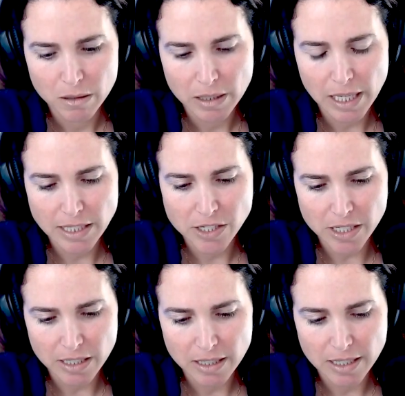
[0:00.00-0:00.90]

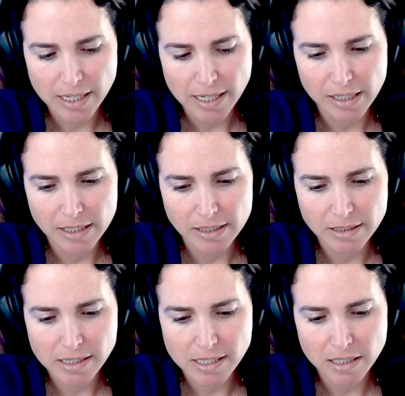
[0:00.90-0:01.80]
Gotcha.
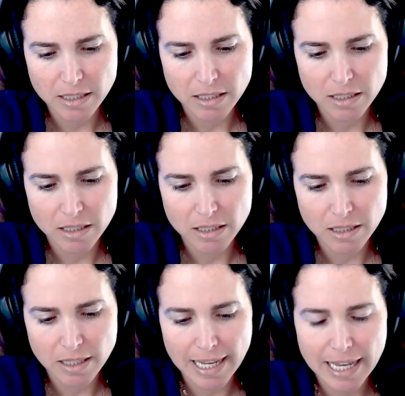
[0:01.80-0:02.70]
And
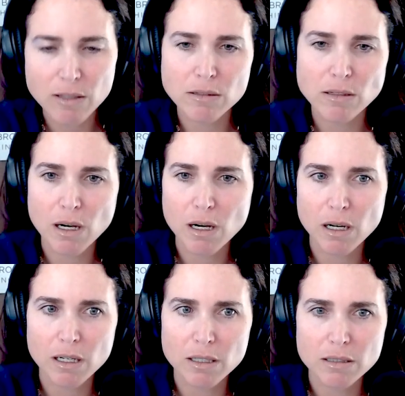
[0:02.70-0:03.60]
how
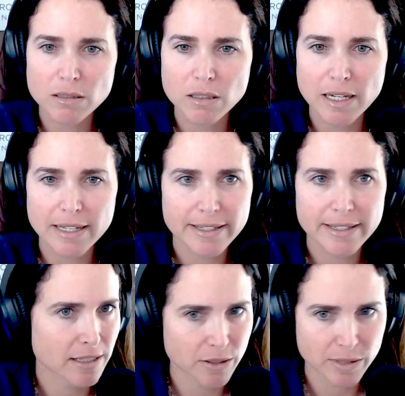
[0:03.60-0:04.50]
long, I,
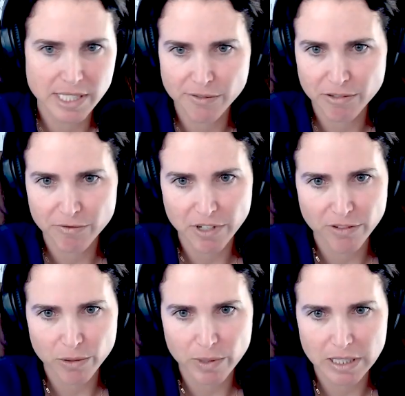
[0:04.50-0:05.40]
I know it's different for
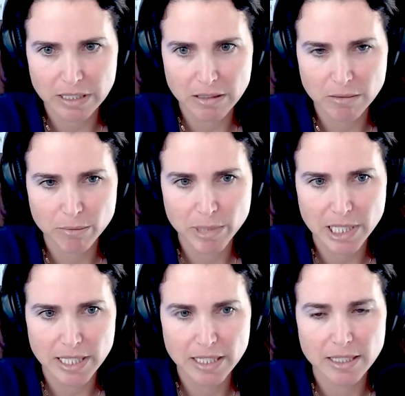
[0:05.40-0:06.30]
everyone,
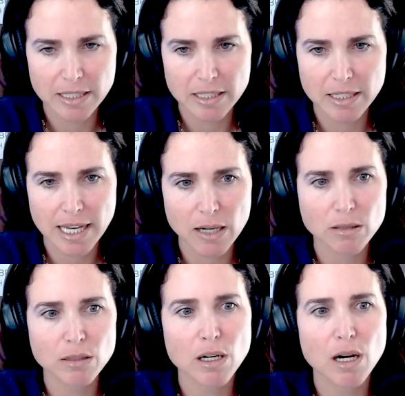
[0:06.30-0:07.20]
but
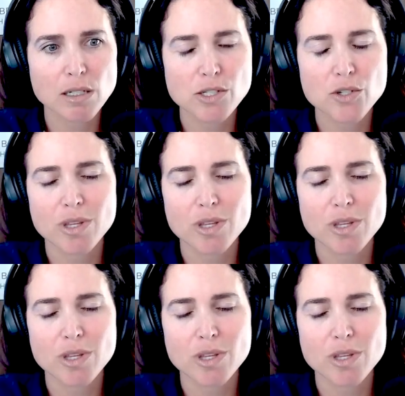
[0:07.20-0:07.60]
how long do